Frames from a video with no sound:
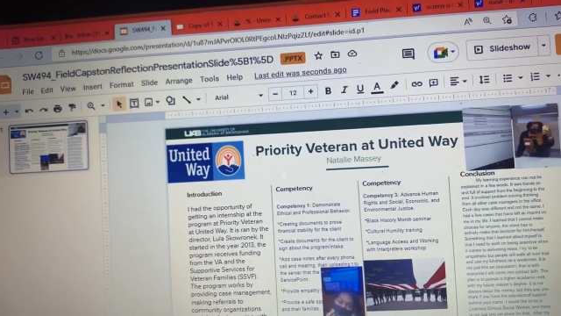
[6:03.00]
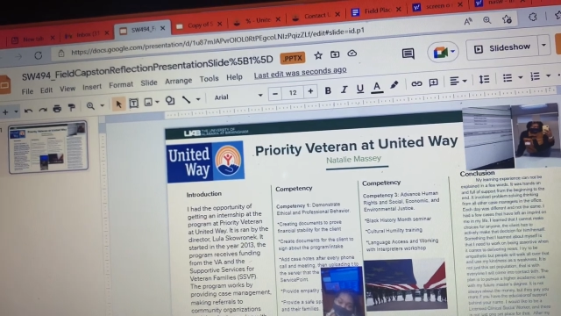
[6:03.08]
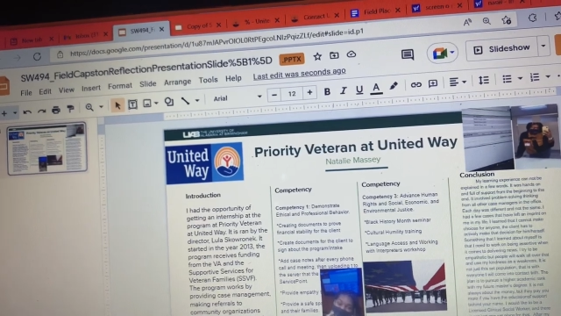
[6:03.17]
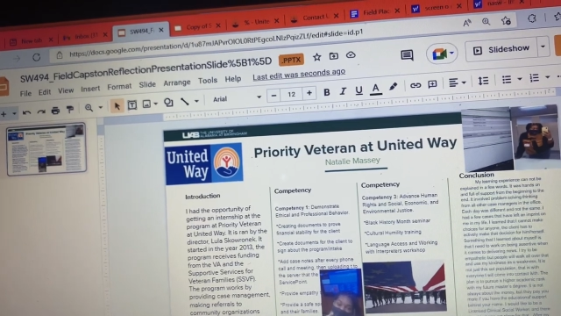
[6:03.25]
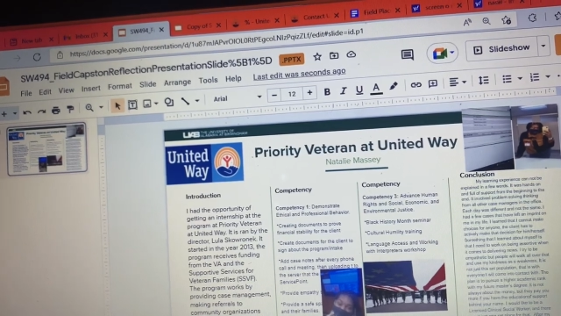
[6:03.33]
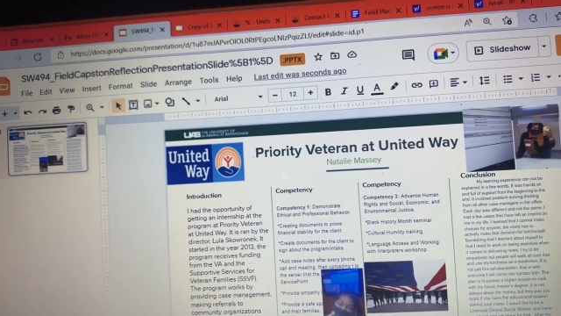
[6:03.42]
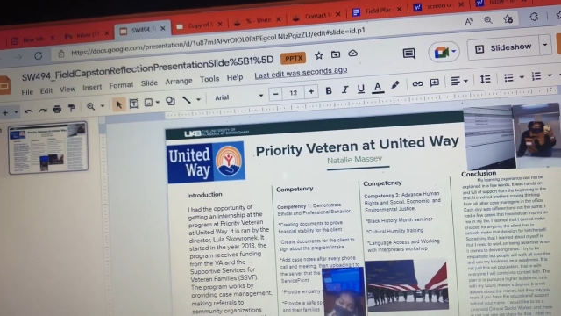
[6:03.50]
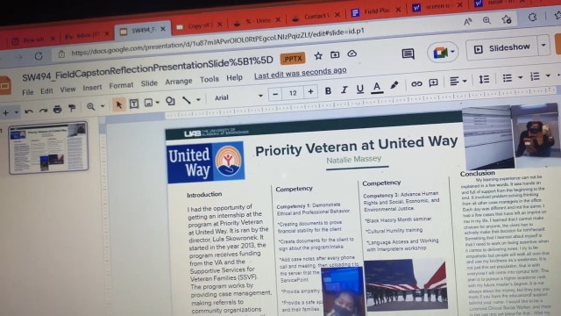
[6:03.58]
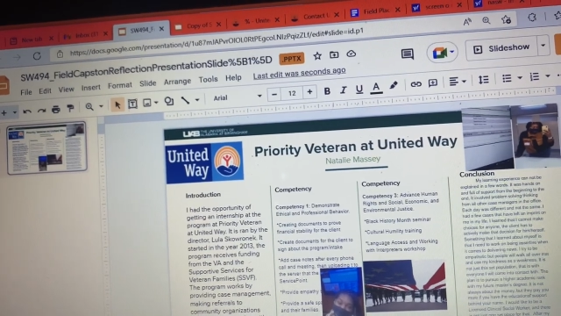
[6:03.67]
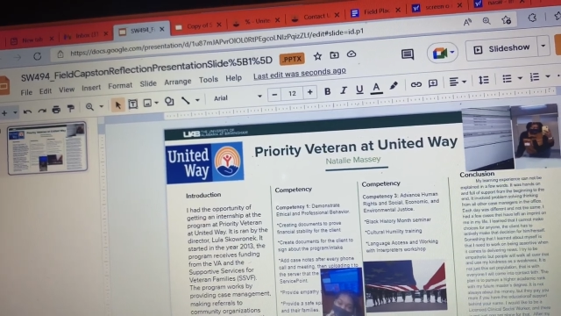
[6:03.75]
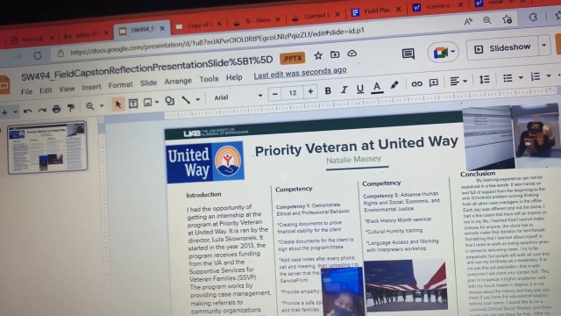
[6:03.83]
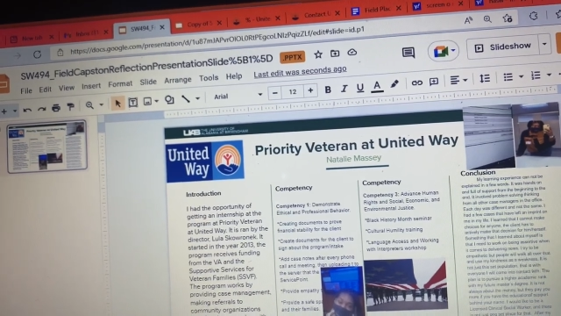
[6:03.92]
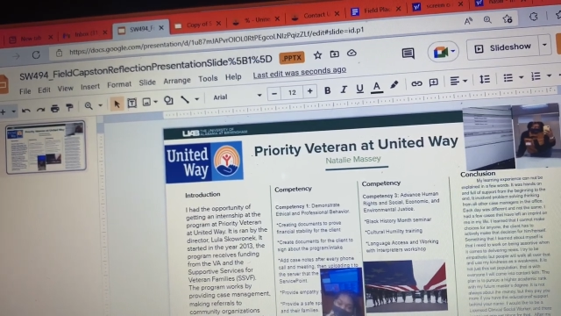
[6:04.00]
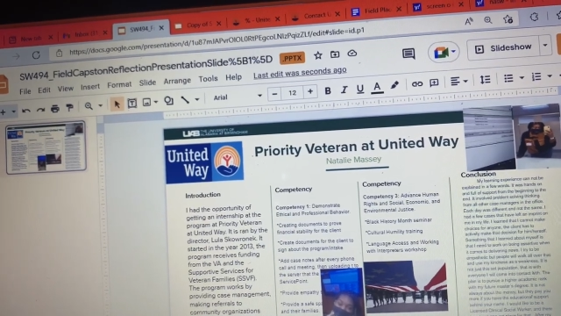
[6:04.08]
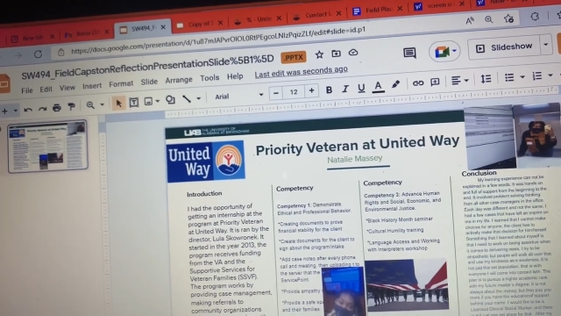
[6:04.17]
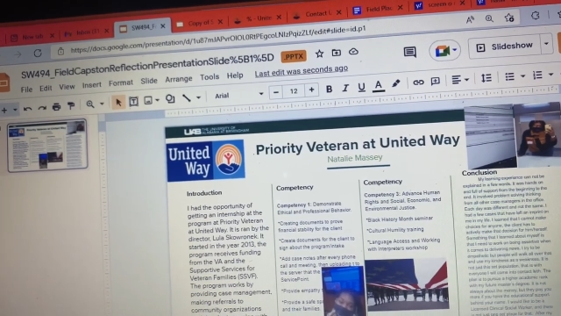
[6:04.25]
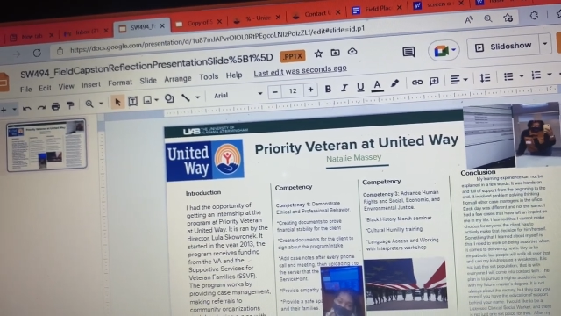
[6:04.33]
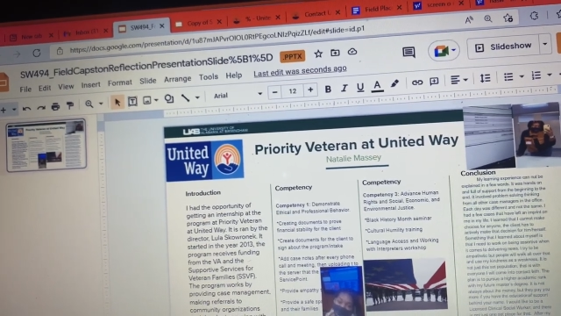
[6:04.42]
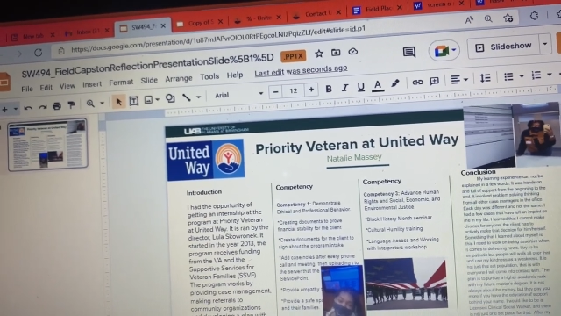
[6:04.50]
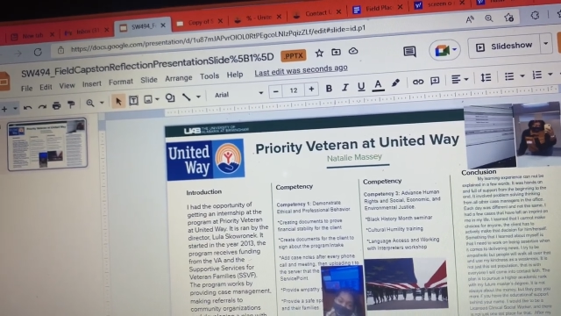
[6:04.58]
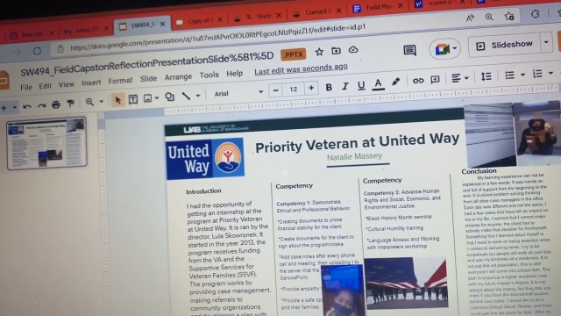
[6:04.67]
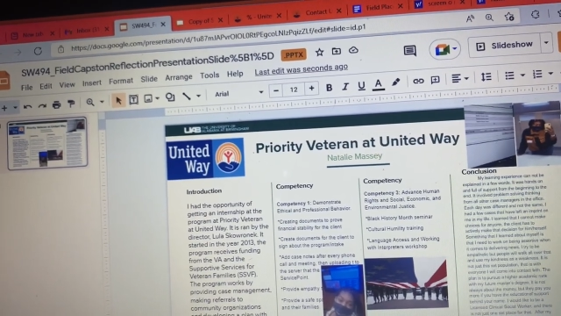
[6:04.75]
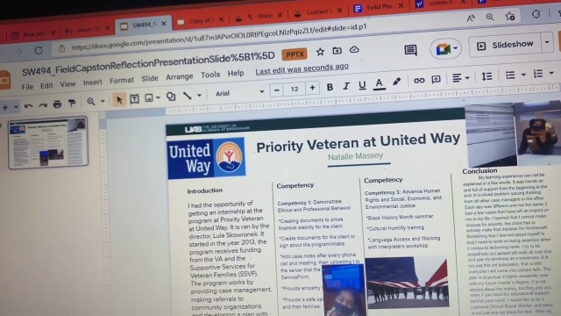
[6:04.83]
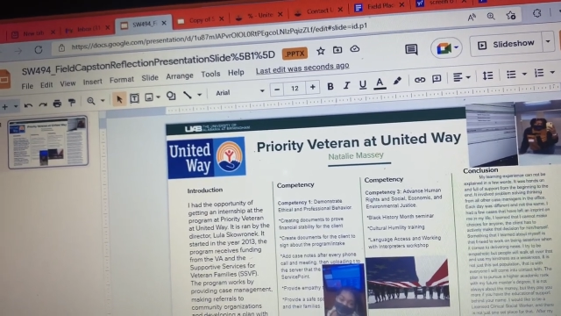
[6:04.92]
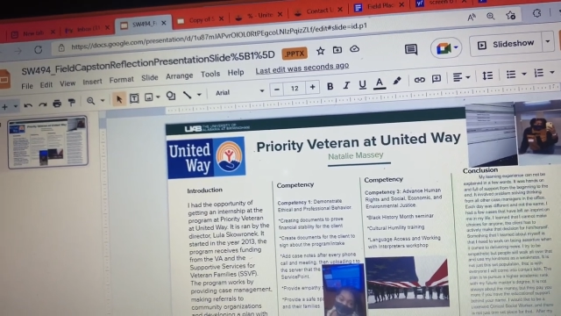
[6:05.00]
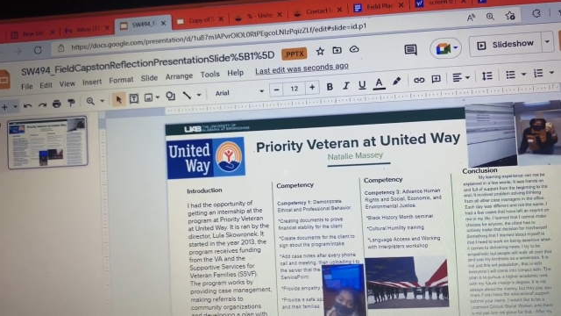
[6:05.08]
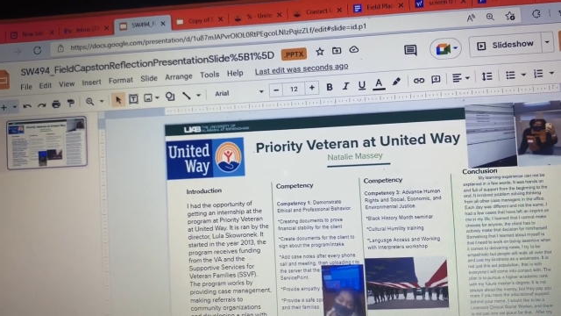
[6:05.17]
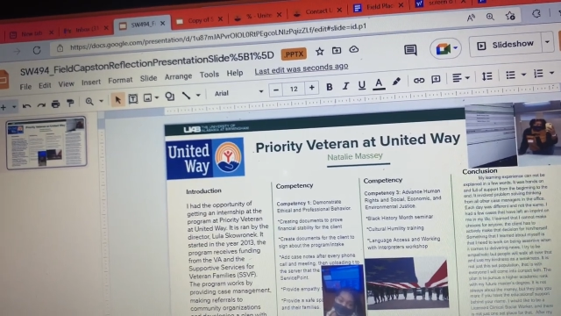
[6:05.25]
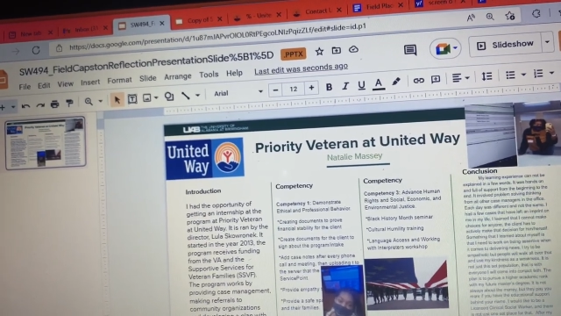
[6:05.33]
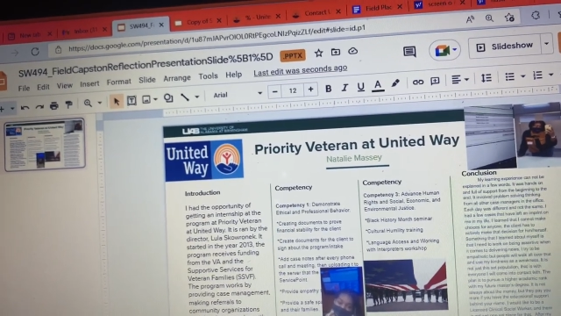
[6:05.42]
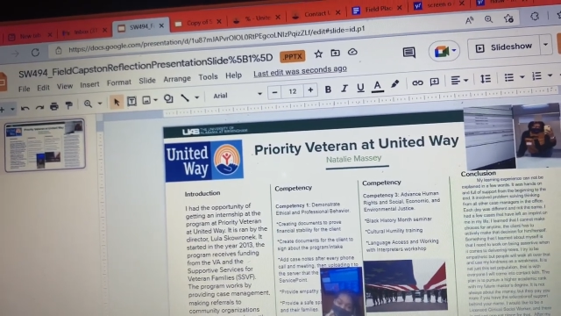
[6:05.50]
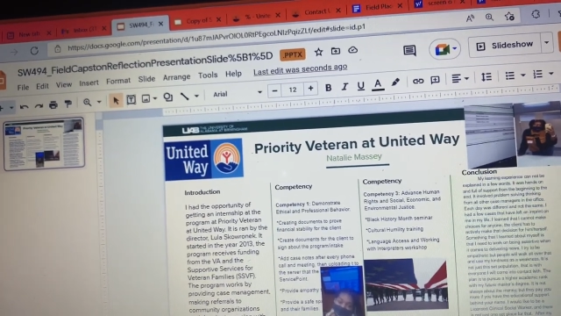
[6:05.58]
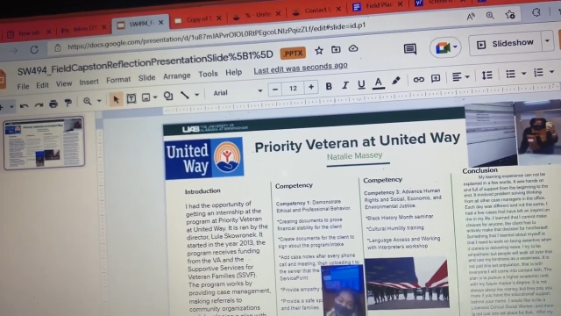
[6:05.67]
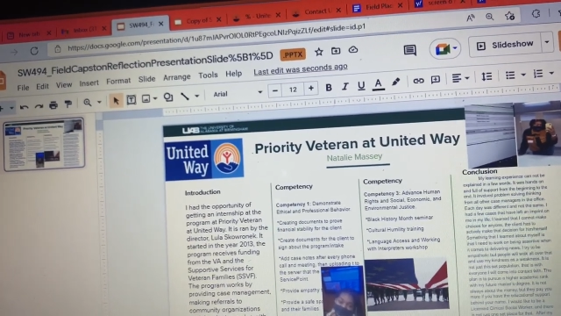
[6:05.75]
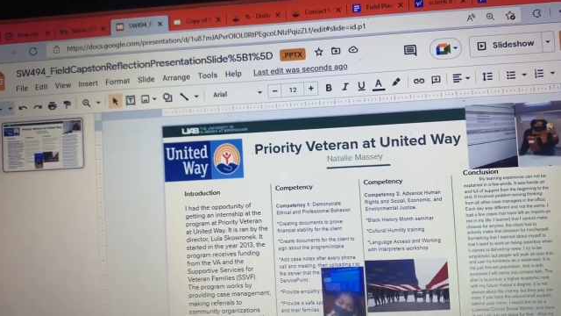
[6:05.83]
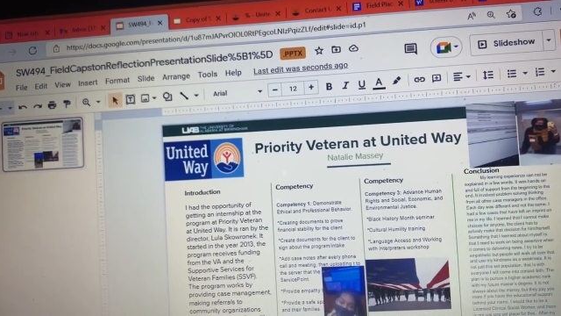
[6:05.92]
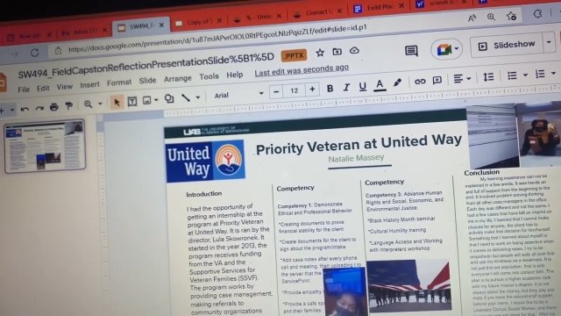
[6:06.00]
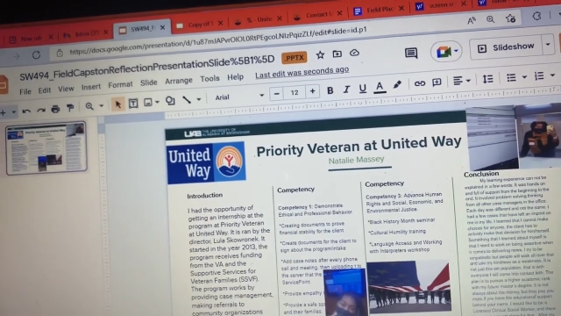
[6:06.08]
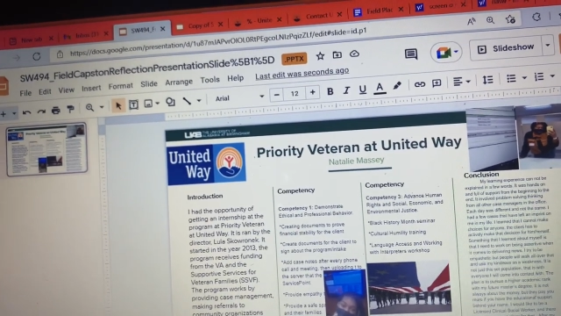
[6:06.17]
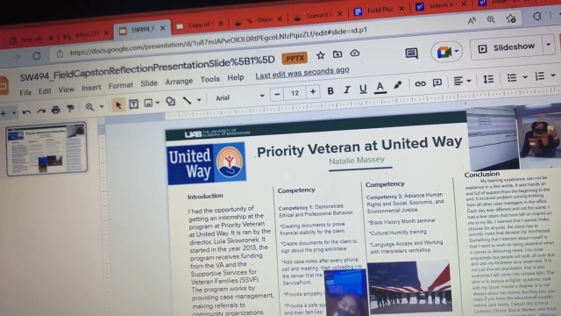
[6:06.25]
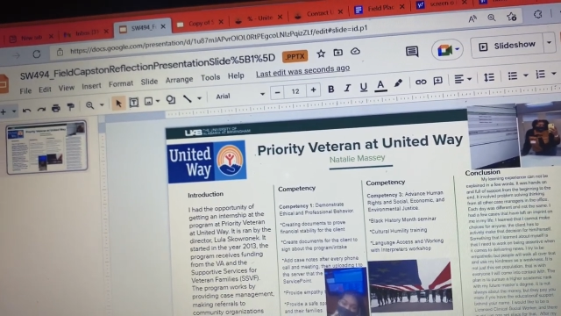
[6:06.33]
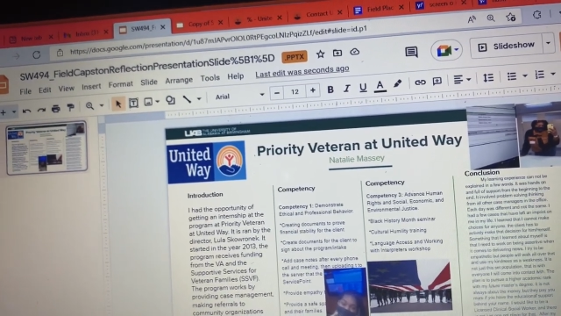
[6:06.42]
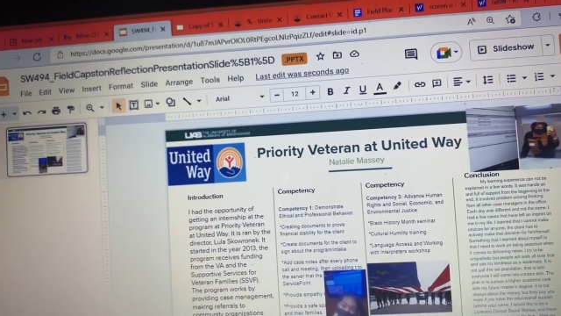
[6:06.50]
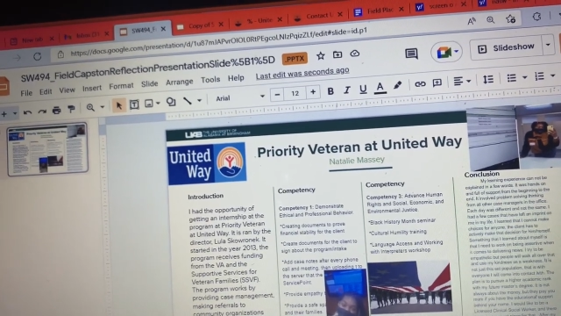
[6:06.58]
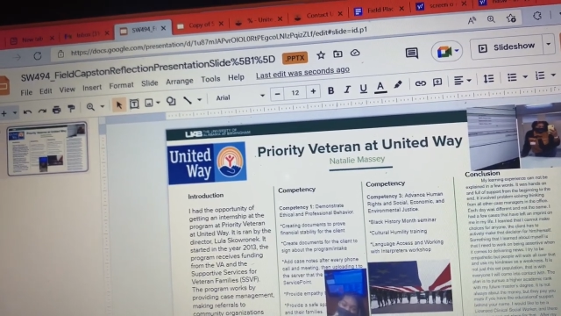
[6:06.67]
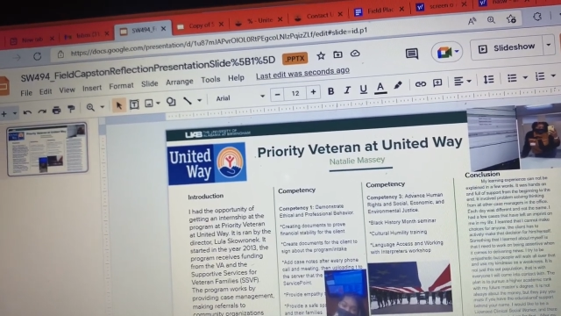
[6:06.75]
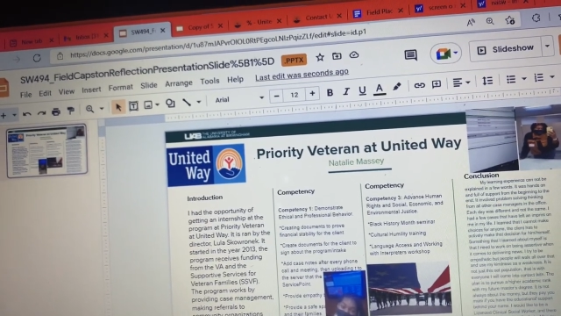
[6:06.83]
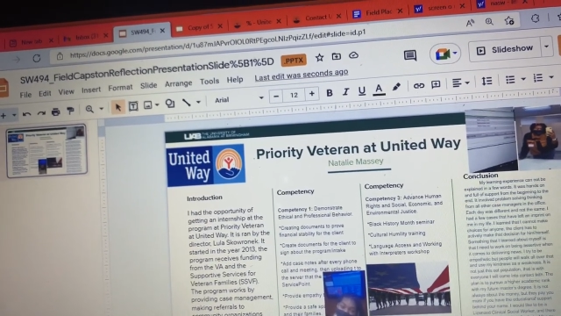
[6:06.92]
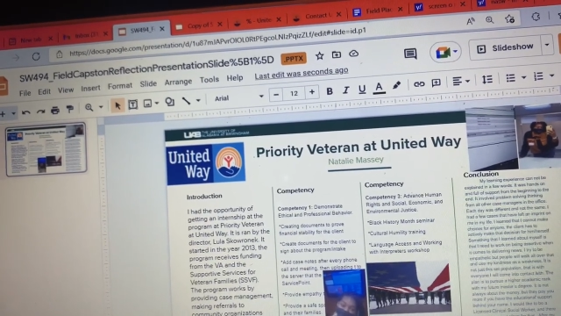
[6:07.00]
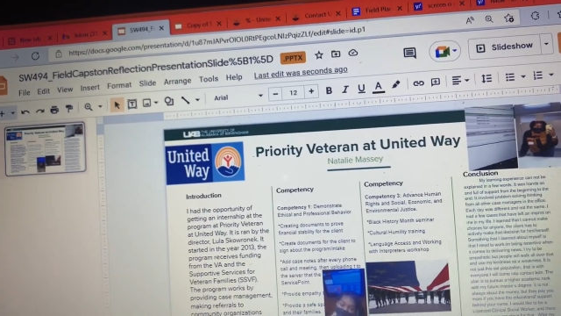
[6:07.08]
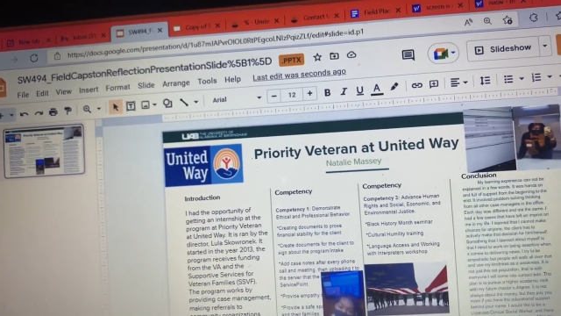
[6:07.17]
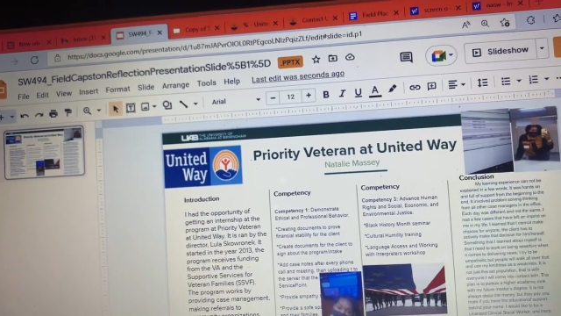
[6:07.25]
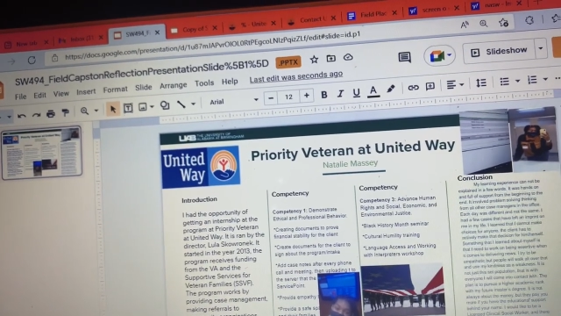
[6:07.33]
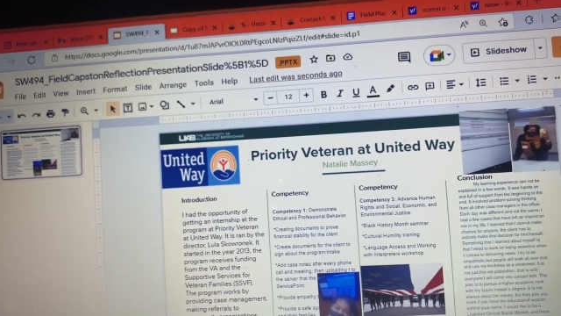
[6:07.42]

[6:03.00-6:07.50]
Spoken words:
Nobody's mouth can be seen.